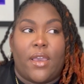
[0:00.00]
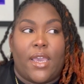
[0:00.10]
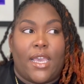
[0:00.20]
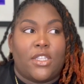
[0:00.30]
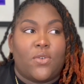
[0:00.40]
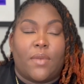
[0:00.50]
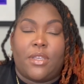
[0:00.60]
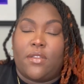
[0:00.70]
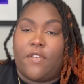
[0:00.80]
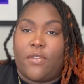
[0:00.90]

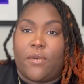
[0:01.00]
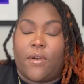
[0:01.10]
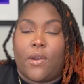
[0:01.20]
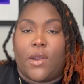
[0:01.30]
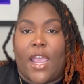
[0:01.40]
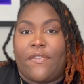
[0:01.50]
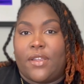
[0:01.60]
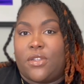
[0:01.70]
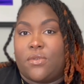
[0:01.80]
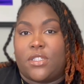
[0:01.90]
interrupting the floor or having
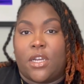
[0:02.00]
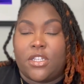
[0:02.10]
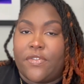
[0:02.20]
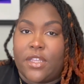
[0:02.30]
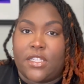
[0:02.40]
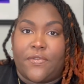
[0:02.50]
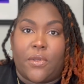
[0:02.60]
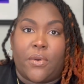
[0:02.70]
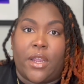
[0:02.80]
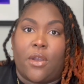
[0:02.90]
to search for this
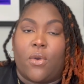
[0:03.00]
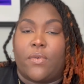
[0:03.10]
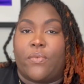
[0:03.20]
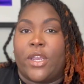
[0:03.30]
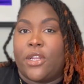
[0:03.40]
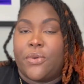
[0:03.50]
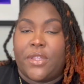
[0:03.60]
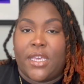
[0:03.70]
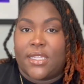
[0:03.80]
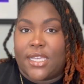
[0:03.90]
flooring or redo
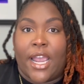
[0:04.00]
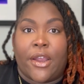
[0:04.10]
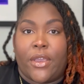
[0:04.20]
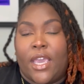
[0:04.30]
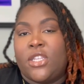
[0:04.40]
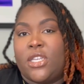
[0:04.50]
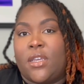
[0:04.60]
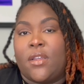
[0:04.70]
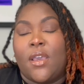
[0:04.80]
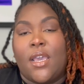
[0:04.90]
the entire
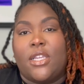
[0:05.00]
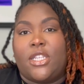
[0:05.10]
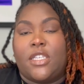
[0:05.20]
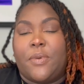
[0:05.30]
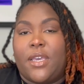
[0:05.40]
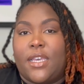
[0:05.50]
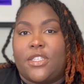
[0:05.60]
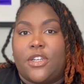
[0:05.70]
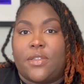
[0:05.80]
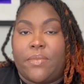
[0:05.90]
kitchen just because
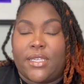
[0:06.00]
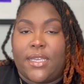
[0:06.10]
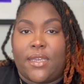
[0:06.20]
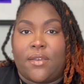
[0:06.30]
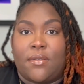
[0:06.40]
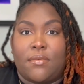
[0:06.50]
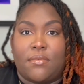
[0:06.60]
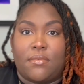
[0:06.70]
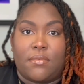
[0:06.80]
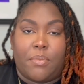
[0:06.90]
there's missing
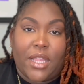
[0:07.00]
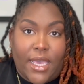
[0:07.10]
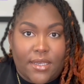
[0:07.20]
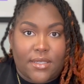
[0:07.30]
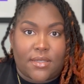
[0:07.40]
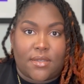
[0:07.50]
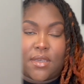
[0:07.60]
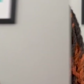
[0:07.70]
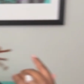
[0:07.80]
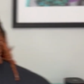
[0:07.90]
planks.
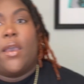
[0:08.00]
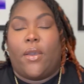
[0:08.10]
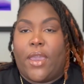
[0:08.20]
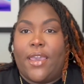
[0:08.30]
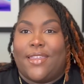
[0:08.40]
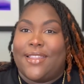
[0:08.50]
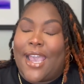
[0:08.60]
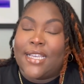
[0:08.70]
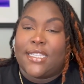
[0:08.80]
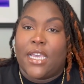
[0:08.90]
Okay, the
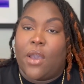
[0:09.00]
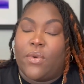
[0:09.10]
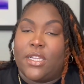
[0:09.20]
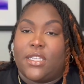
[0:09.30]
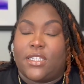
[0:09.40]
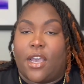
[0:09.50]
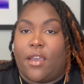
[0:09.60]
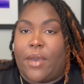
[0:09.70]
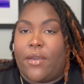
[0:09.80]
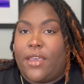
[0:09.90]
last thing I wanted to talk
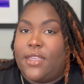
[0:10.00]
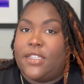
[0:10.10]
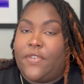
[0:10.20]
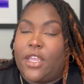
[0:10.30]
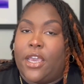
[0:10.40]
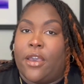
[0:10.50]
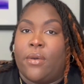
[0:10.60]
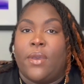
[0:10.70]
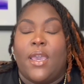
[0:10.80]
about in this video